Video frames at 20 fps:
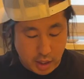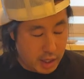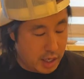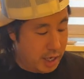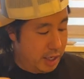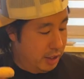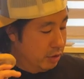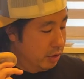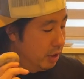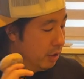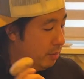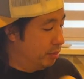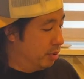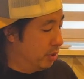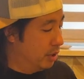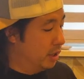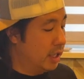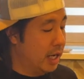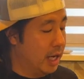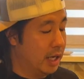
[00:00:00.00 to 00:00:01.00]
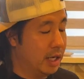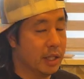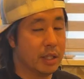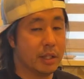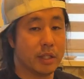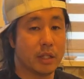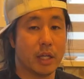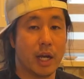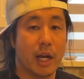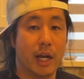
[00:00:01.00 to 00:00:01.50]
And you can put that
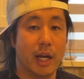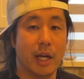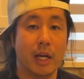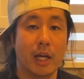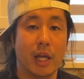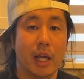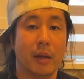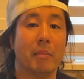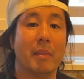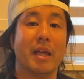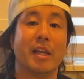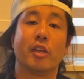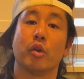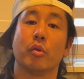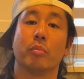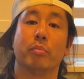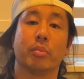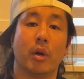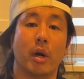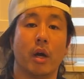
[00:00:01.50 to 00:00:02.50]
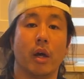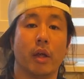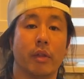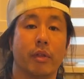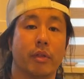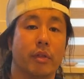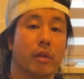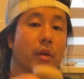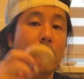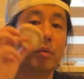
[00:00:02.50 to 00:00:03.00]
inside and make your
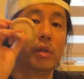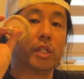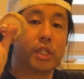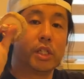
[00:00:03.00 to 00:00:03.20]
broth with